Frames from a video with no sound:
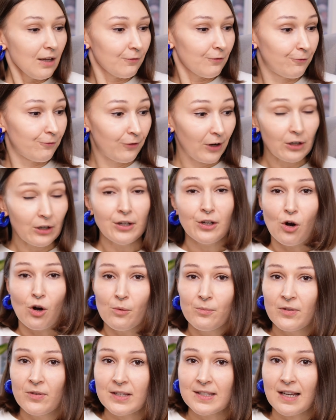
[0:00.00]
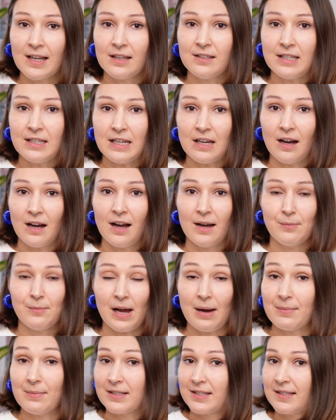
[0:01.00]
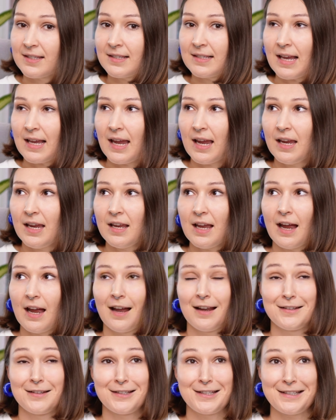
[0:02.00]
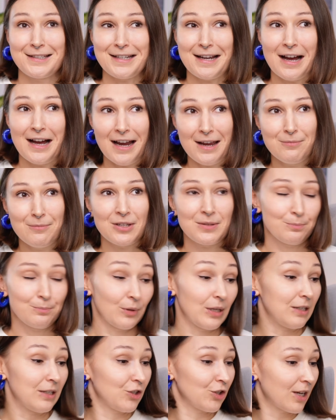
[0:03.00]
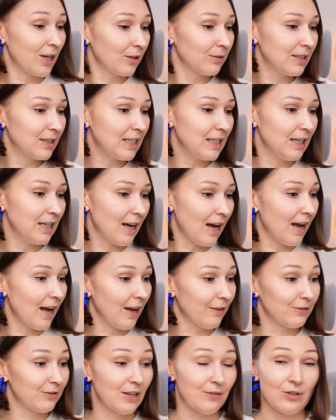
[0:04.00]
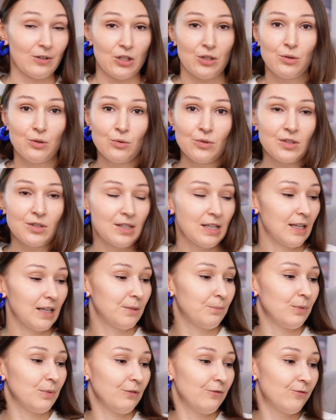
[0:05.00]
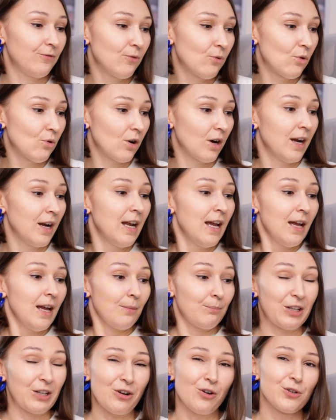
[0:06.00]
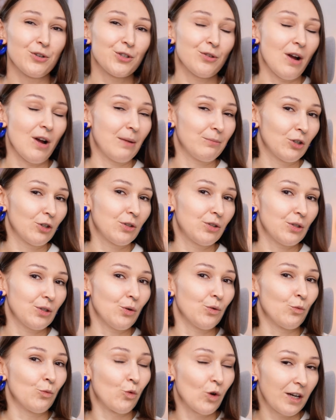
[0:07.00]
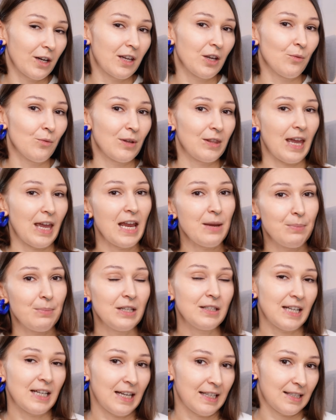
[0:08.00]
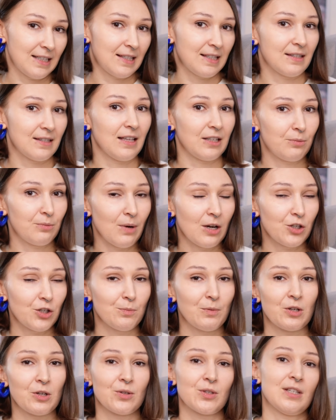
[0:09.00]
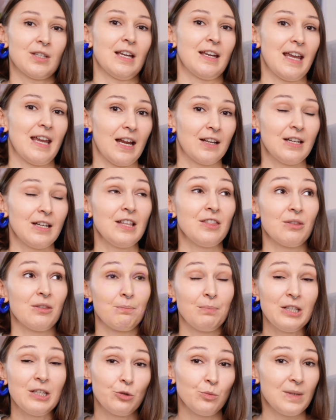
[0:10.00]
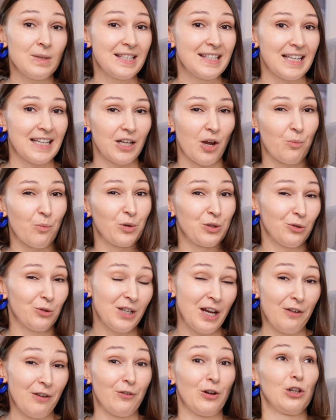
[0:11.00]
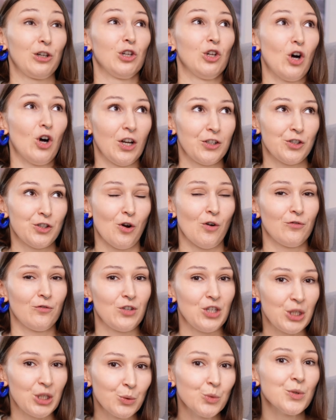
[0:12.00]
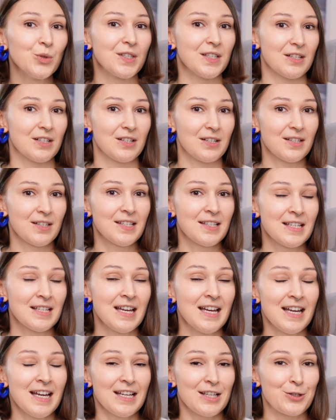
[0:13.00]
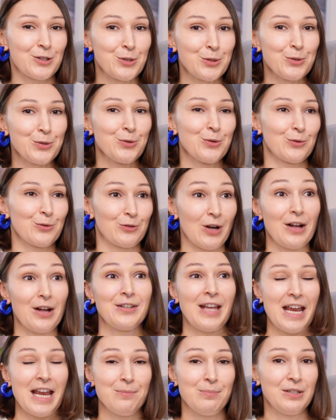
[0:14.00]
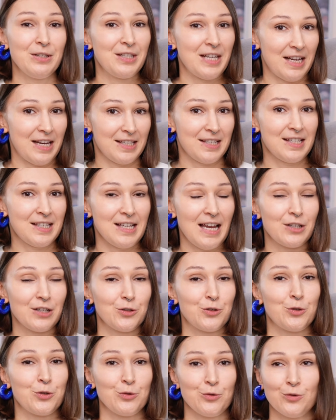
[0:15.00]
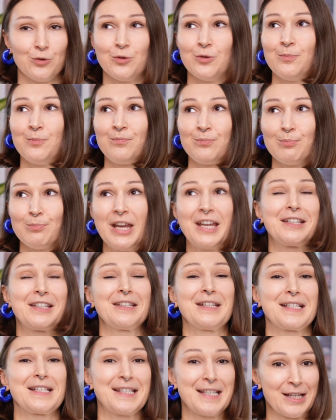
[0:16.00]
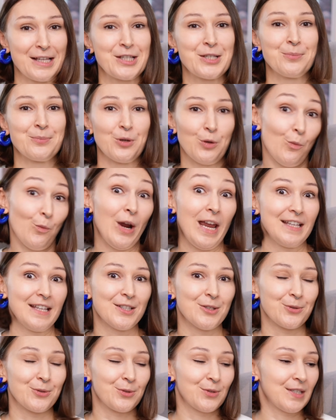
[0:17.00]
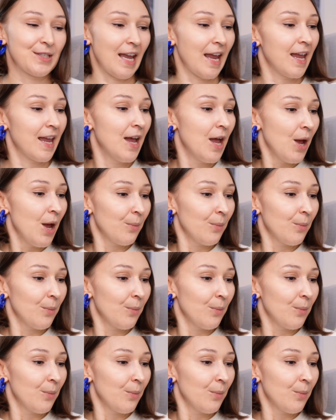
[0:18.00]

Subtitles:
Very obvious idea, I must say, and I must plead guilty. I've never used it before, but also I'm not working with A/B tests that much because, again, in the B2B setup, we don't have a lot of users to run A/B tests and to make it in a sensible way, so to say.